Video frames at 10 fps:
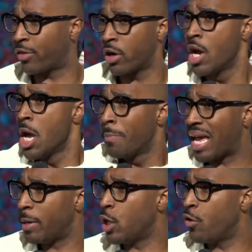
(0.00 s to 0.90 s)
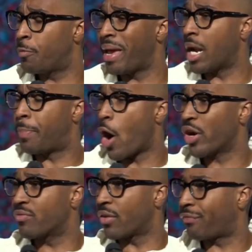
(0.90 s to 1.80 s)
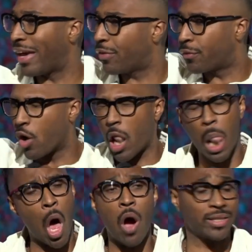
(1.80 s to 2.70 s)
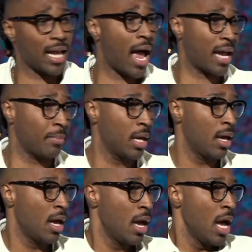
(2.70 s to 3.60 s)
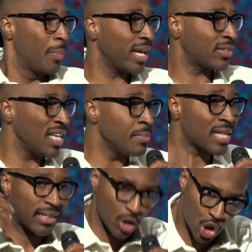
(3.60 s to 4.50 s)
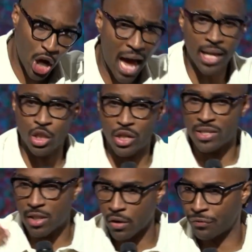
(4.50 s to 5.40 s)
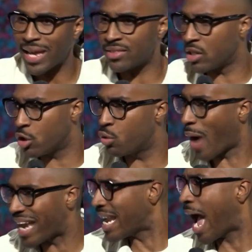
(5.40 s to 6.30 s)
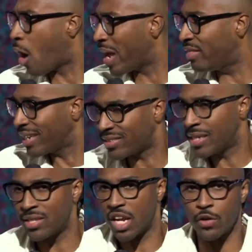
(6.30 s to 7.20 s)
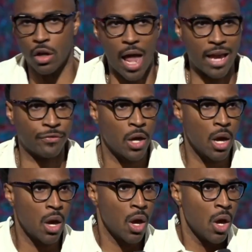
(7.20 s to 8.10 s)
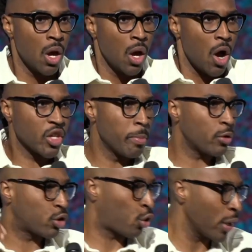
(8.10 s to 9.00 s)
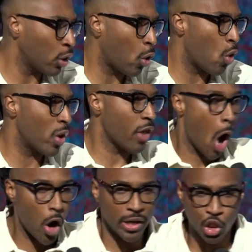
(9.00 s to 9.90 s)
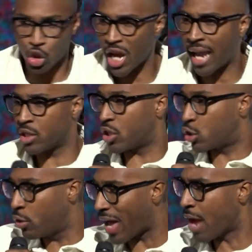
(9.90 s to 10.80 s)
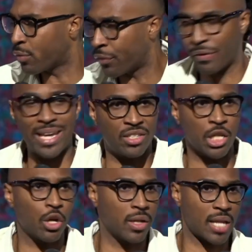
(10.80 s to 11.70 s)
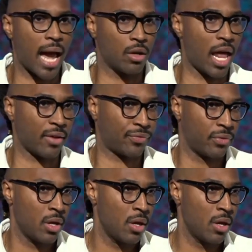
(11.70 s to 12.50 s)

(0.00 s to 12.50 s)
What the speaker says: or maybe you've been a part of the faith for a long time, but it seems like the challenges that are facing you right now in this season of your life are the most critical and the hardest challenges you've ever faced in your entire life.